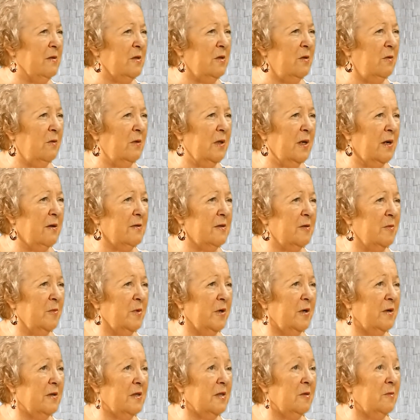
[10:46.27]
2,000
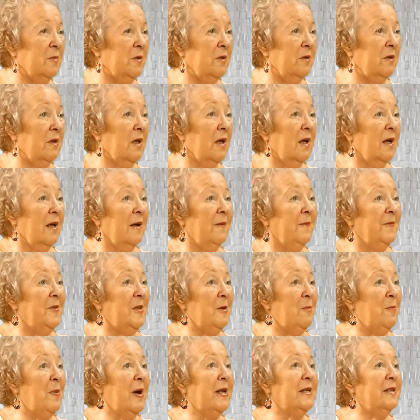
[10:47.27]
baht a month,
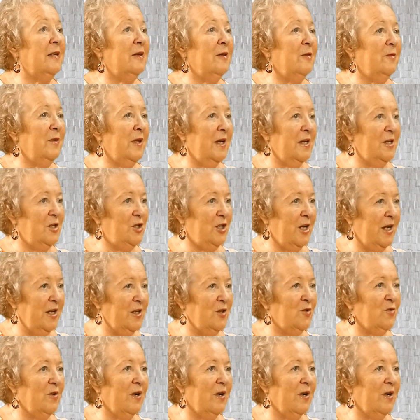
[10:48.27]
depending on the exchange